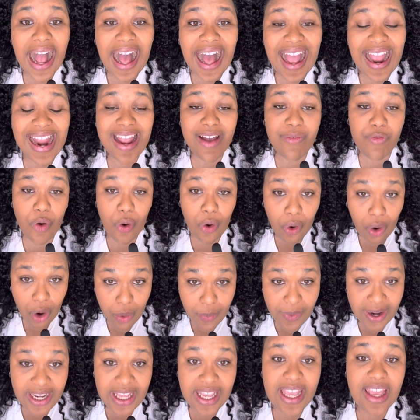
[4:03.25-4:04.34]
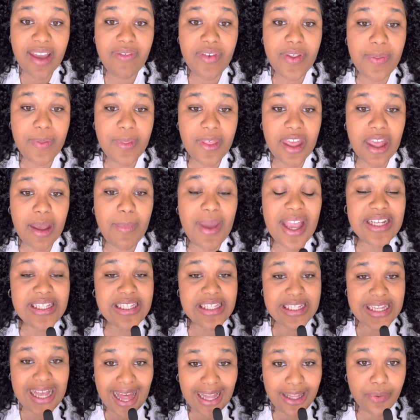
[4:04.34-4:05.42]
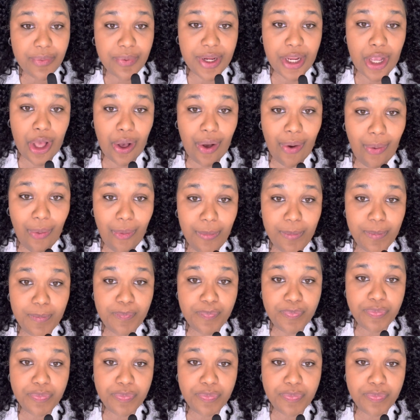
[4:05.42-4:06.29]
I have already given them a salary goal